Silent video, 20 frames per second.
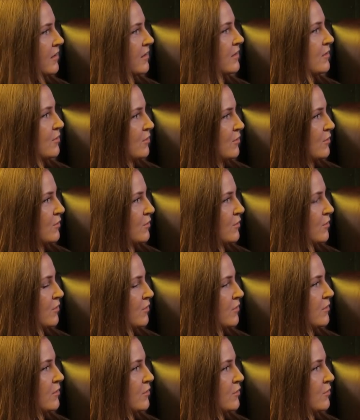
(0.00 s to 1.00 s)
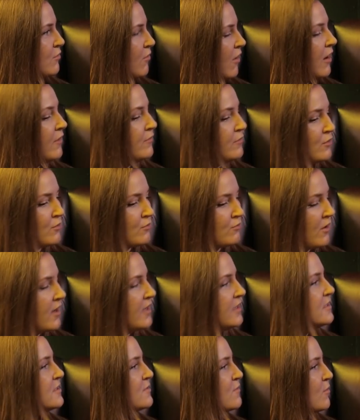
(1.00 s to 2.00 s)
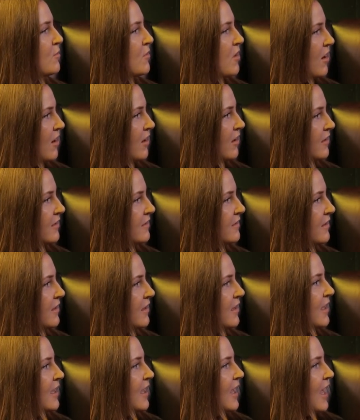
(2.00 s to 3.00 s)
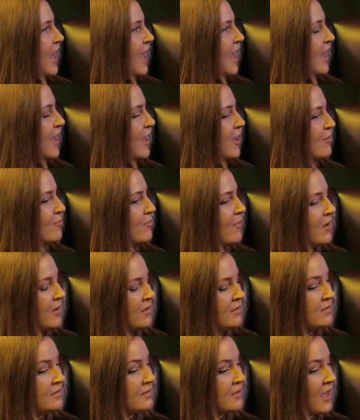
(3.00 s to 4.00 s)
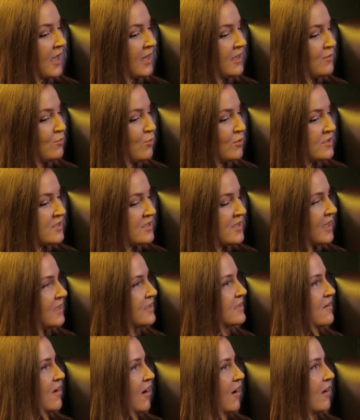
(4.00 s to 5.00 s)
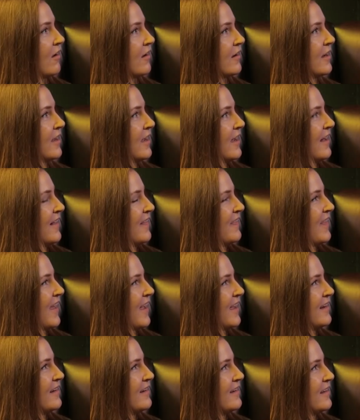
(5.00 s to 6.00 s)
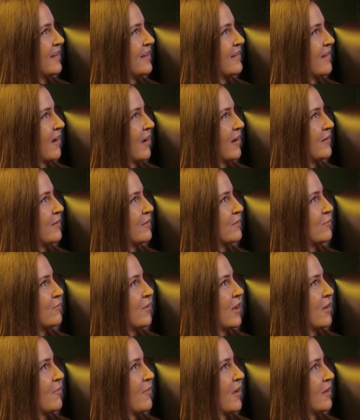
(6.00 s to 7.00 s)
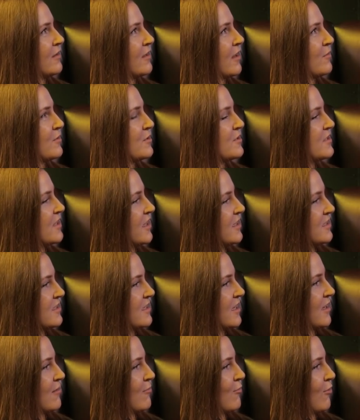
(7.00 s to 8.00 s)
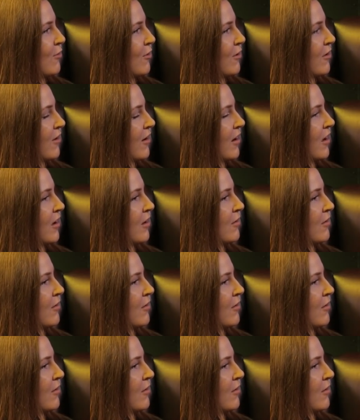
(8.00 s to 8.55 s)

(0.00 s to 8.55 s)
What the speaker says: You derived your rights from God. And once that's gone, then it kind of doesn't really make that much sense anymore.